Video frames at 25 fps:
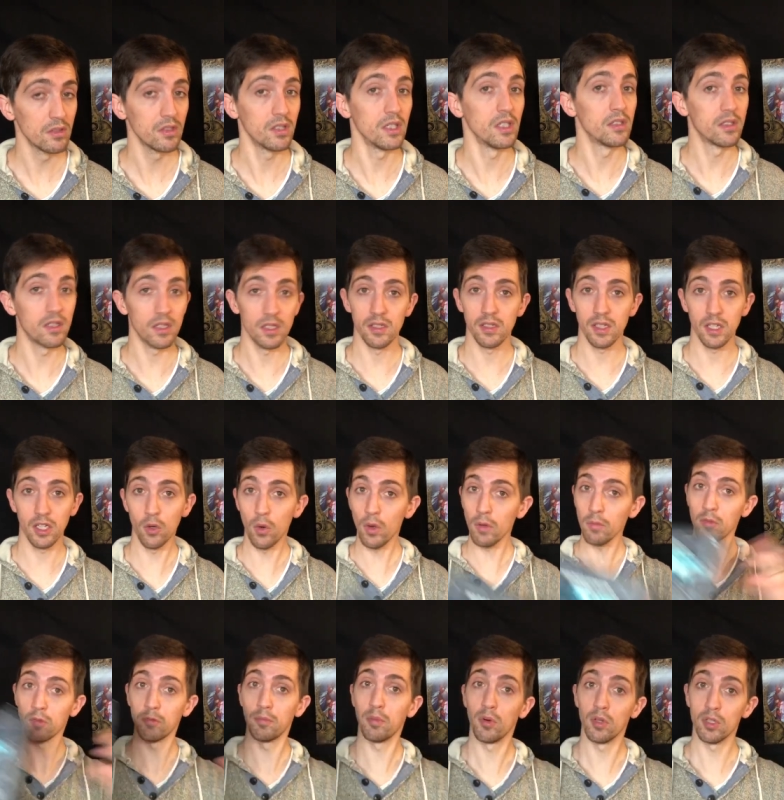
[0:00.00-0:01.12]
Since it's
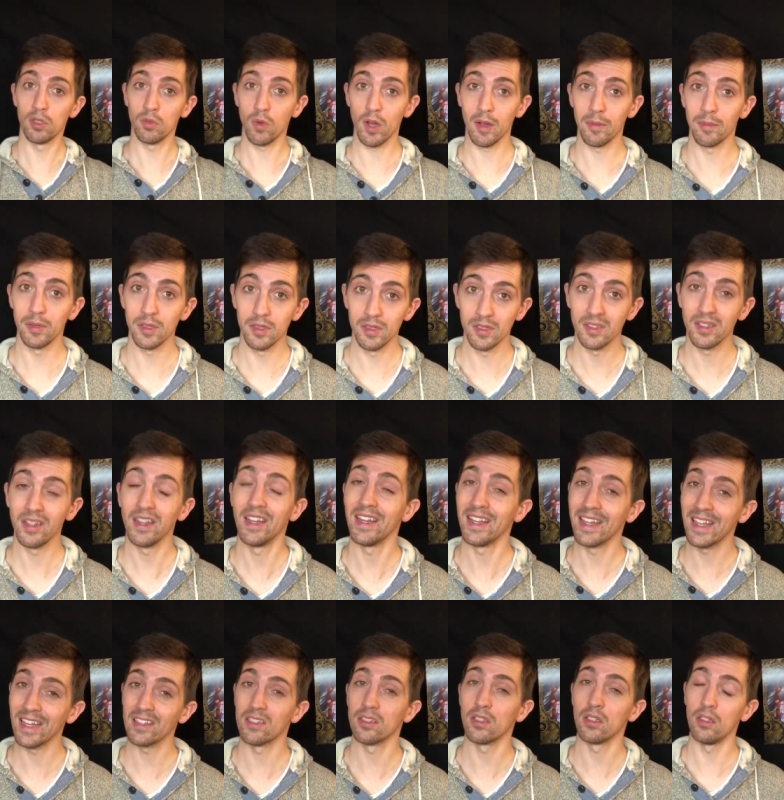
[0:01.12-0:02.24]
equipped with poison weapons, it
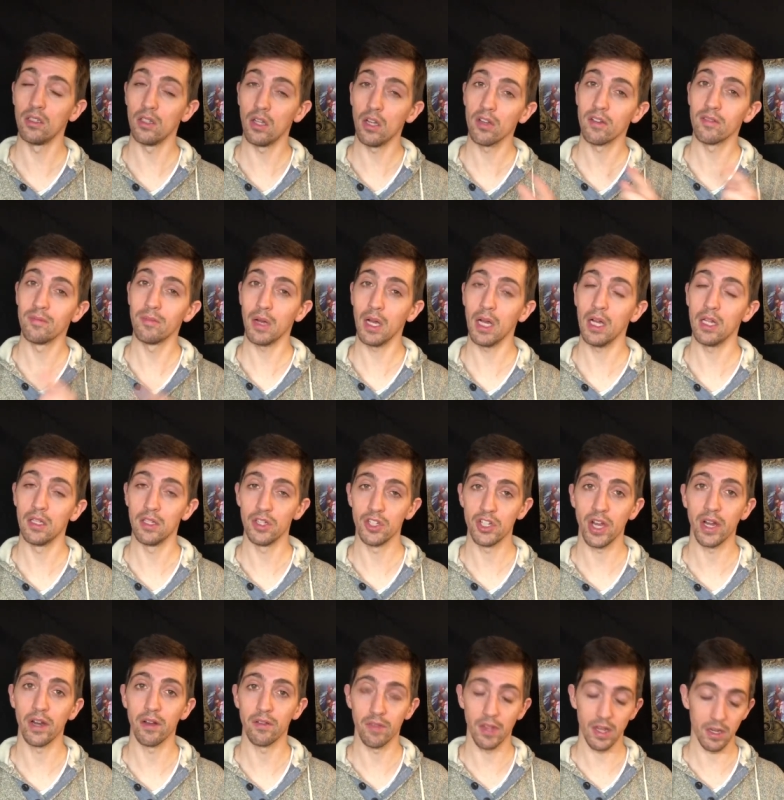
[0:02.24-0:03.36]
gets a lot of mileage
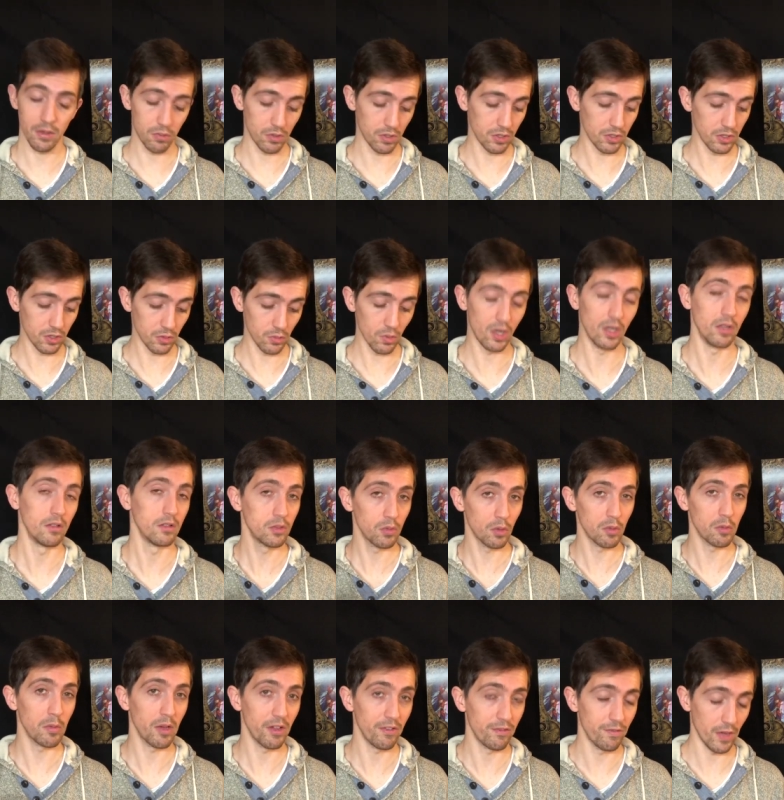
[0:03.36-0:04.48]
out of that one as well. It's
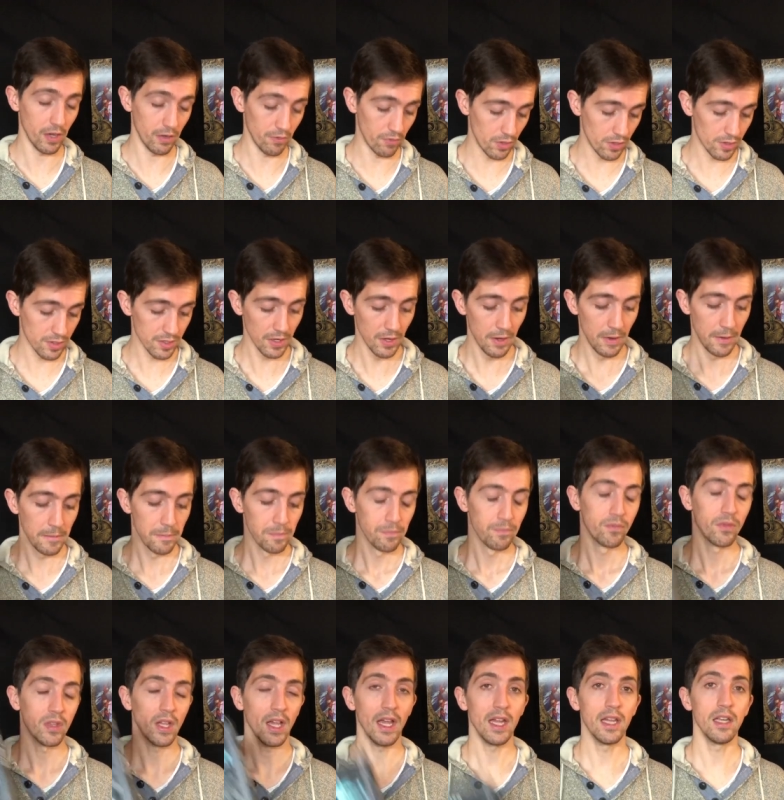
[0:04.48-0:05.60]
one of my favorites.
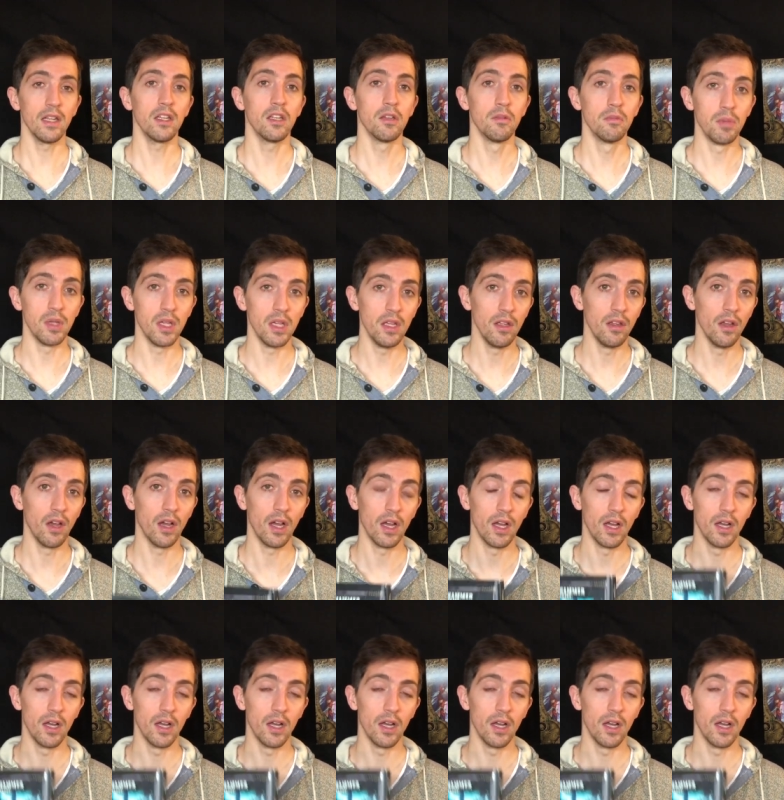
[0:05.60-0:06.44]
And it can be